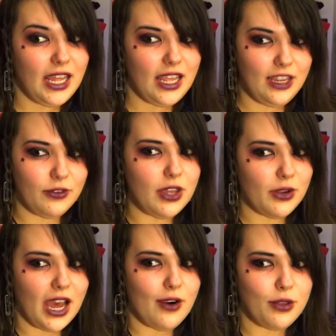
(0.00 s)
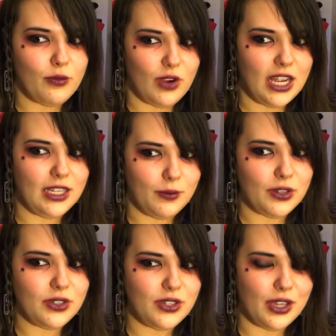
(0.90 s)
even though Gareth really
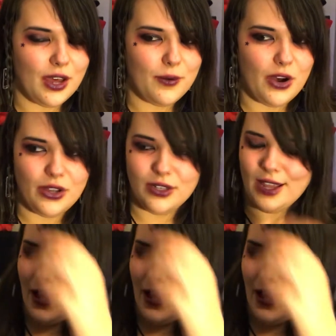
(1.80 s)
wants to go on